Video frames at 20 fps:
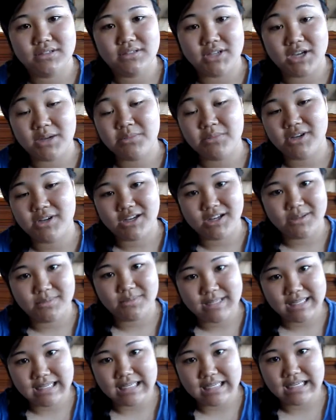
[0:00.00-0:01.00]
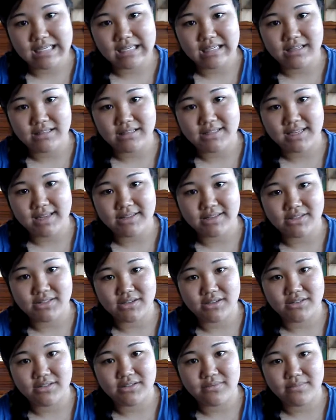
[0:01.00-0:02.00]
Dom Cobb, he takes
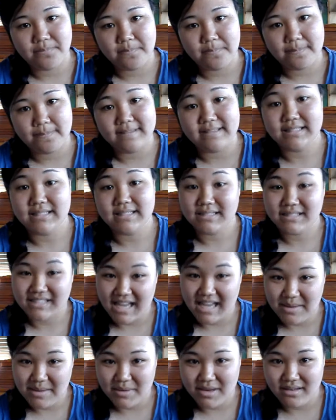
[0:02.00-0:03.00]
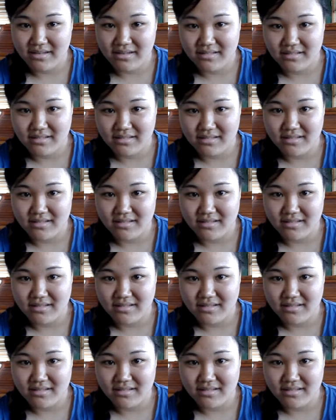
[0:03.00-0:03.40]
on this assignment